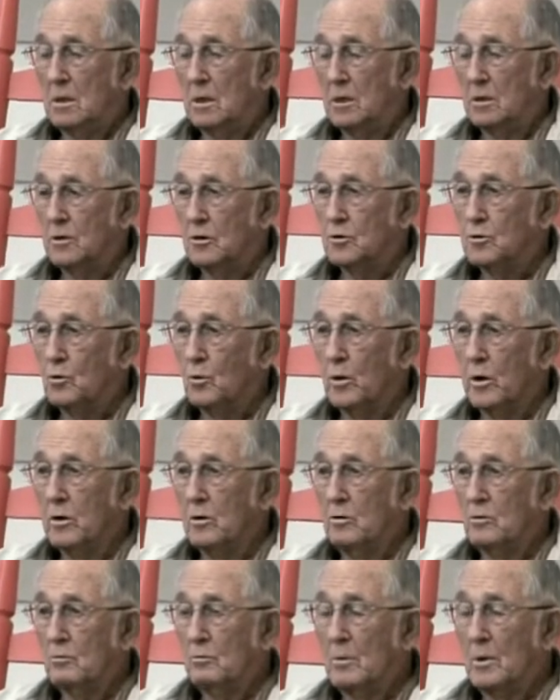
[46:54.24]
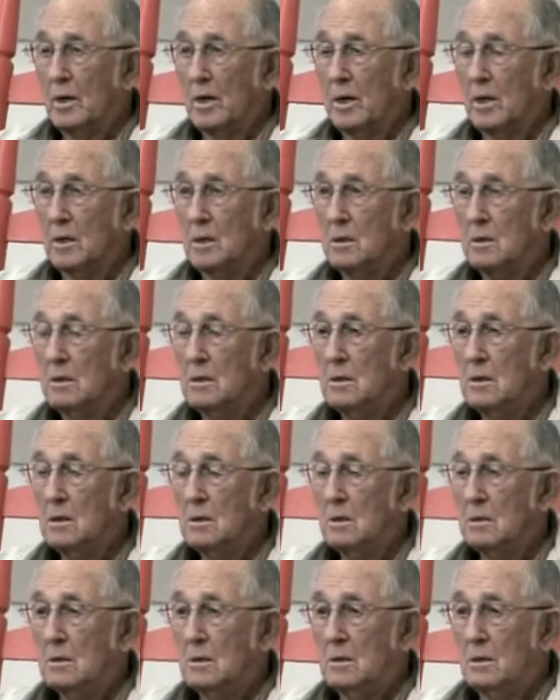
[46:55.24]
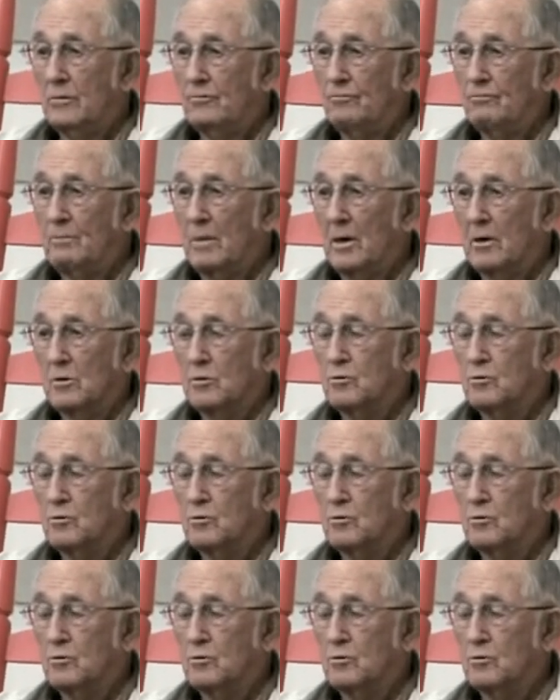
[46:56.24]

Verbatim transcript: in a 12 by, about